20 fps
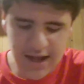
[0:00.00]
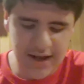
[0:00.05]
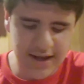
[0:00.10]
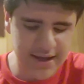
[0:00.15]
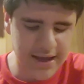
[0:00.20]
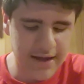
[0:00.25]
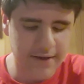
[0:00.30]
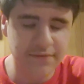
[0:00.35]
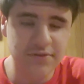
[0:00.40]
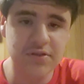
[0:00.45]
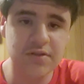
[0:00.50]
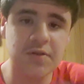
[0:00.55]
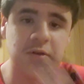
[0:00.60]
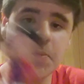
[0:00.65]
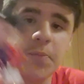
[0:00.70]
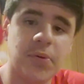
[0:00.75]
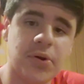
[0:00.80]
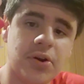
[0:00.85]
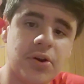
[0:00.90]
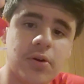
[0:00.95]
I have
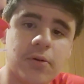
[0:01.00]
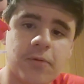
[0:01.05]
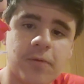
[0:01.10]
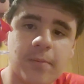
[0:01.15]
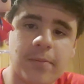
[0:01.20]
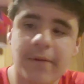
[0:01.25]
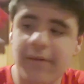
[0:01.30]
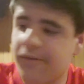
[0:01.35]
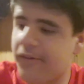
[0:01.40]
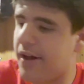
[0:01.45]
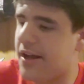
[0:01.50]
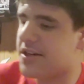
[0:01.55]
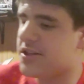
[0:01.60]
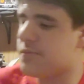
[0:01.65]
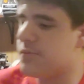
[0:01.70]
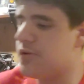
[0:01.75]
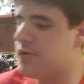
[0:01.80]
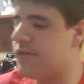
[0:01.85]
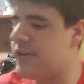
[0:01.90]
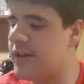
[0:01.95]
Supergirl from the Flash
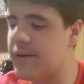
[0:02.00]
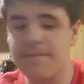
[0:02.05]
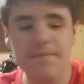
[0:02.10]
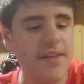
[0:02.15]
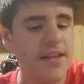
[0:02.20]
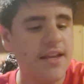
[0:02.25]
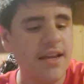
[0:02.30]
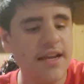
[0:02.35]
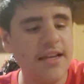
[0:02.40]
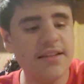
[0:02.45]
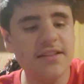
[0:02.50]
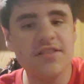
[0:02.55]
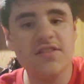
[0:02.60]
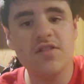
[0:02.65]
movie and